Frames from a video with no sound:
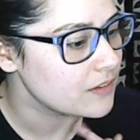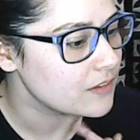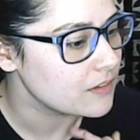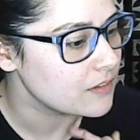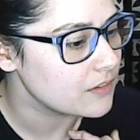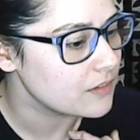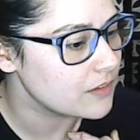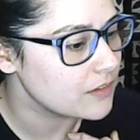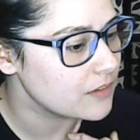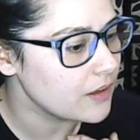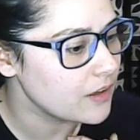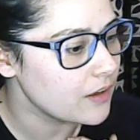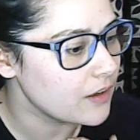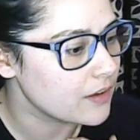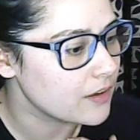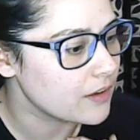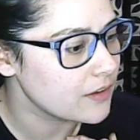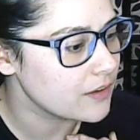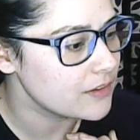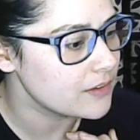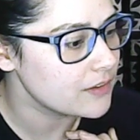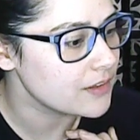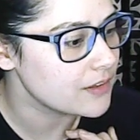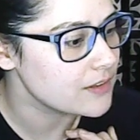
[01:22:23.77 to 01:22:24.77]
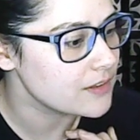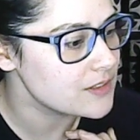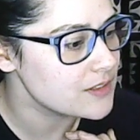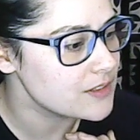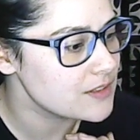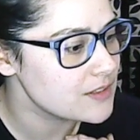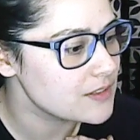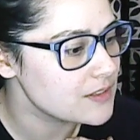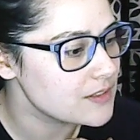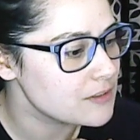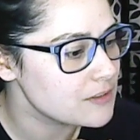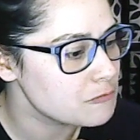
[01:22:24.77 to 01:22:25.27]
Yeah, I guess
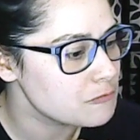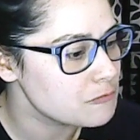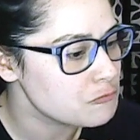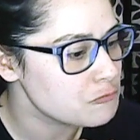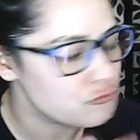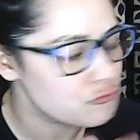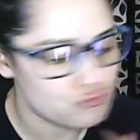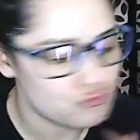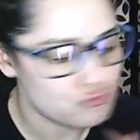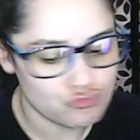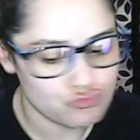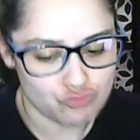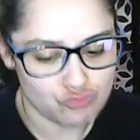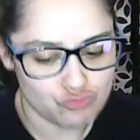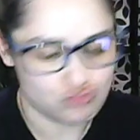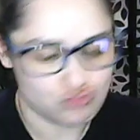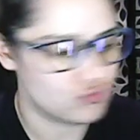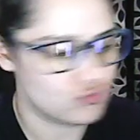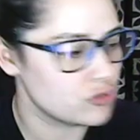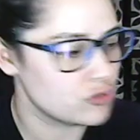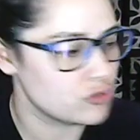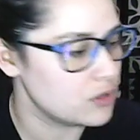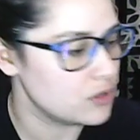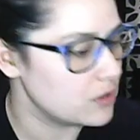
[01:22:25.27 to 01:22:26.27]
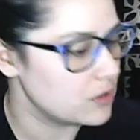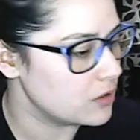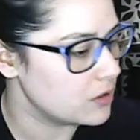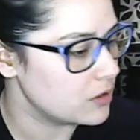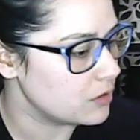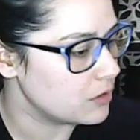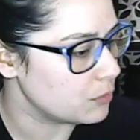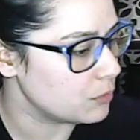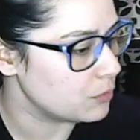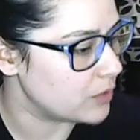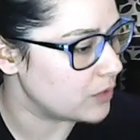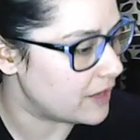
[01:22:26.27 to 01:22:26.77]
as
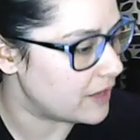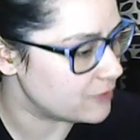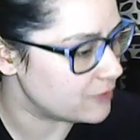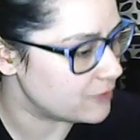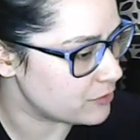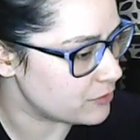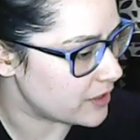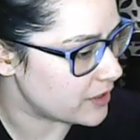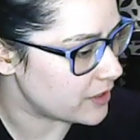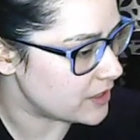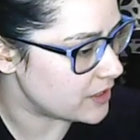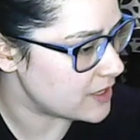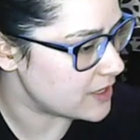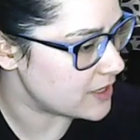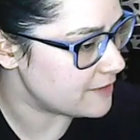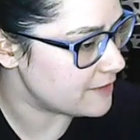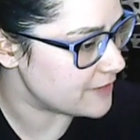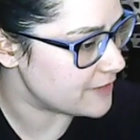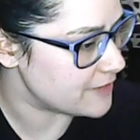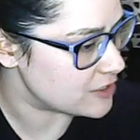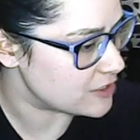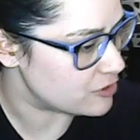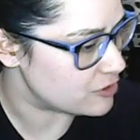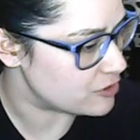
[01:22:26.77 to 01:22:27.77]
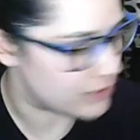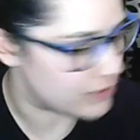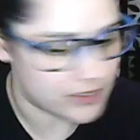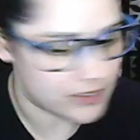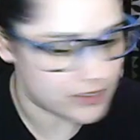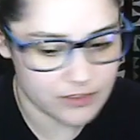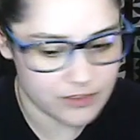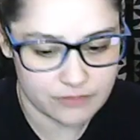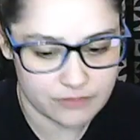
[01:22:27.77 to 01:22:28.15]
we'll have to write an if into it.